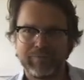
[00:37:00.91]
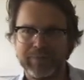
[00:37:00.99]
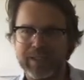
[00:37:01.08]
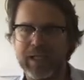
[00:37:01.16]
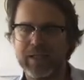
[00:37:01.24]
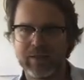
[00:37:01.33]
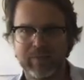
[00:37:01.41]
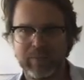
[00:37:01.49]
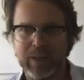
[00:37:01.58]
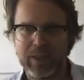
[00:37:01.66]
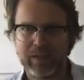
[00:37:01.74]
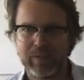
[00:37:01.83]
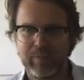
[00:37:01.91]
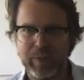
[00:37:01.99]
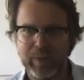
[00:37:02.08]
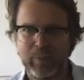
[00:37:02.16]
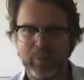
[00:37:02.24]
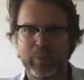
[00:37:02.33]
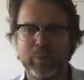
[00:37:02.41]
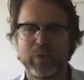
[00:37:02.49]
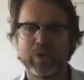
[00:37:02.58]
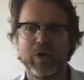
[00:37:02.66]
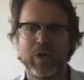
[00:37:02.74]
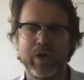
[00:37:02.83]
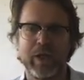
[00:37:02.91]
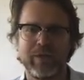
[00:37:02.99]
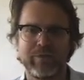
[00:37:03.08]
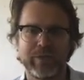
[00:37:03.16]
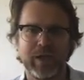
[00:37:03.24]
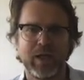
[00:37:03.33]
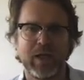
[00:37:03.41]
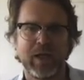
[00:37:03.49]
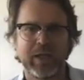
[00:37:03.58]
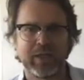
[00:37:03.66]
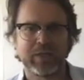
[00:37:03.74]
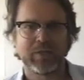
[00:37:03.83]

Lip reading: tens of millions of people would not have died. And so